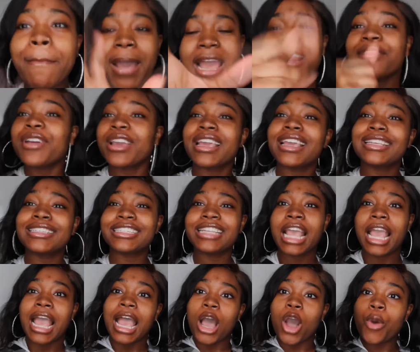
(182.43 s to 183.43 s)
anyways,
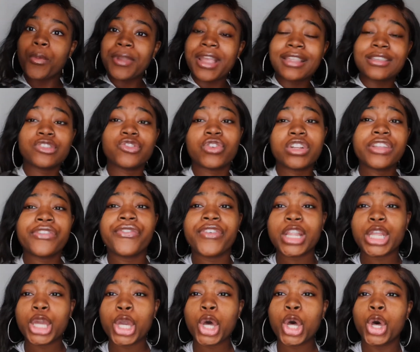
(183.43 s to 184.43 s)
hope you guys enjoyed this
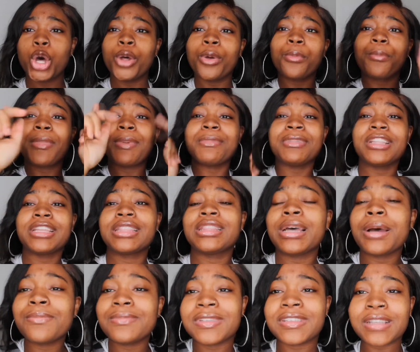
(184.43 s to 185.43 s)
video. Remember to
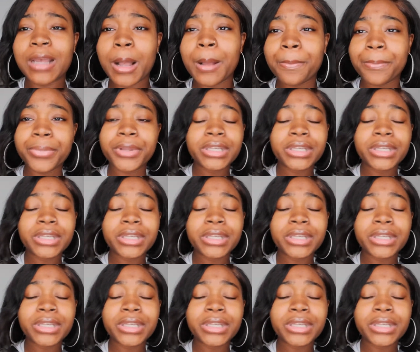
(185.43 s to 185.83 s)
thumbs up,